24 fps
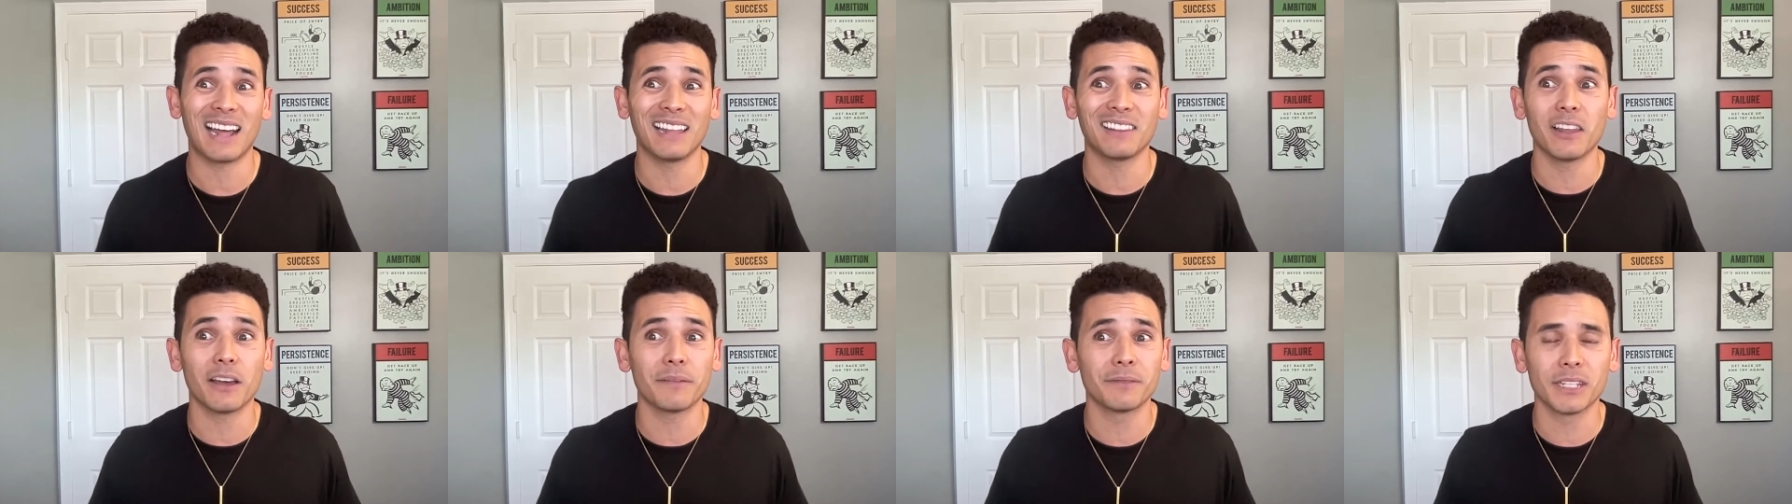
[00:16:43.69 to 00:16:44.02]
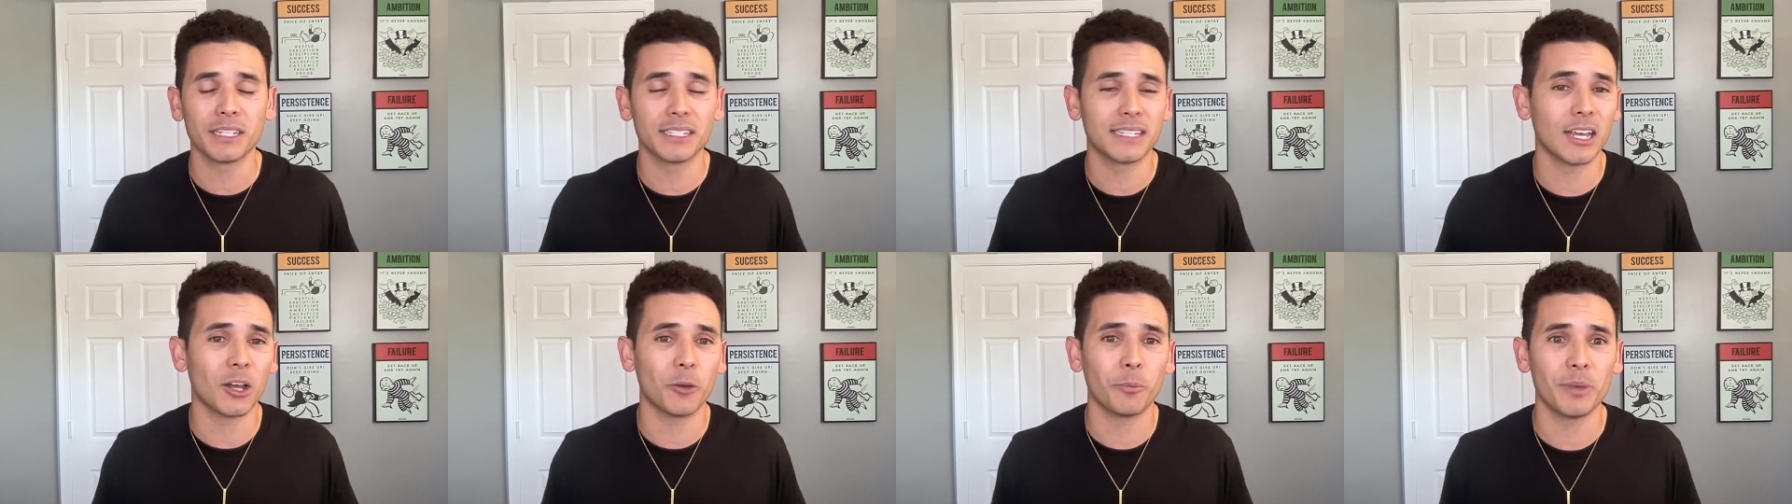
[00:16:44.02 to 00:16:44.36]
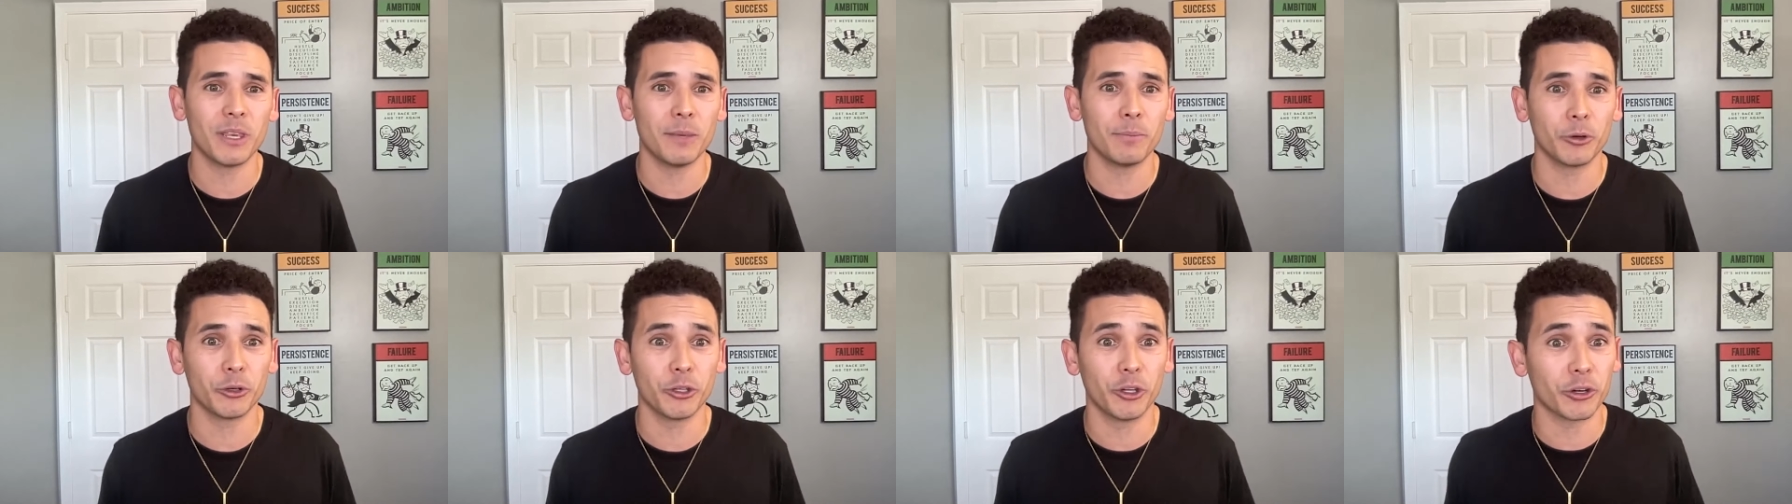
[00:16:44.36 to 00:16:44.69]
I love to tell
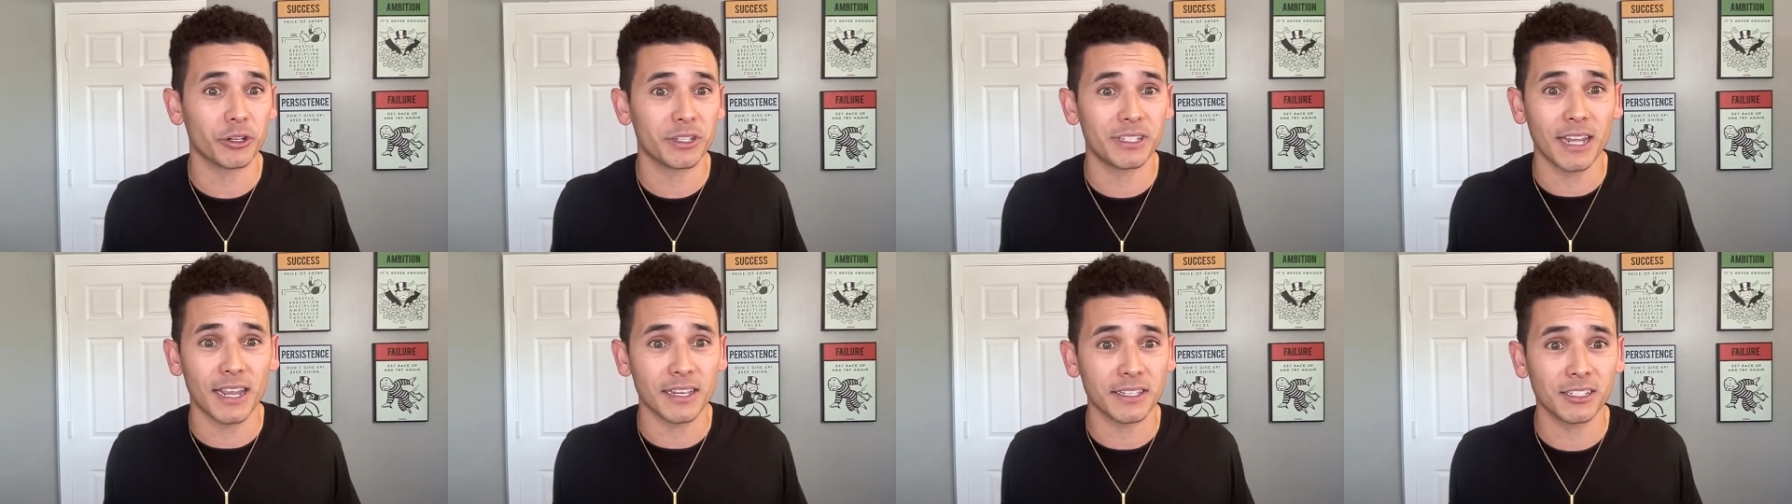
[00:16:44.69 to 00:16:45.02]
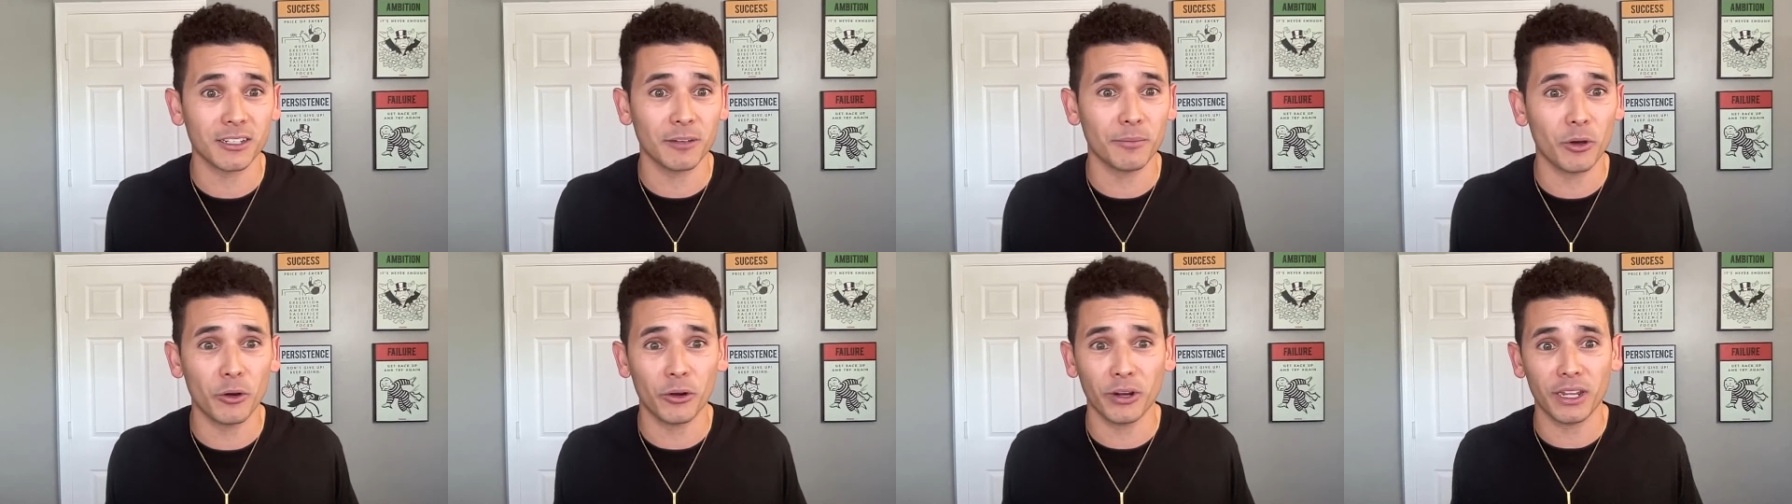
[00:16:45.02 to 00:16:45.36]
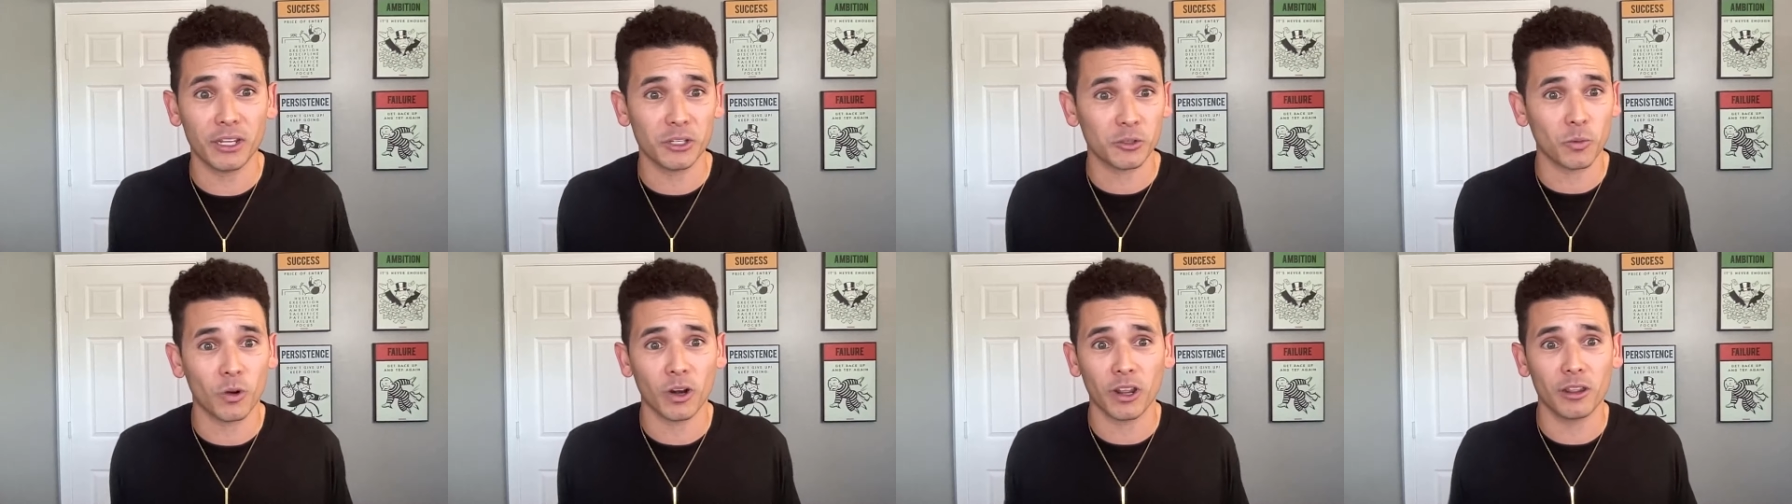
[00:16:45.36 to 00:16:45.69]
people your testimony is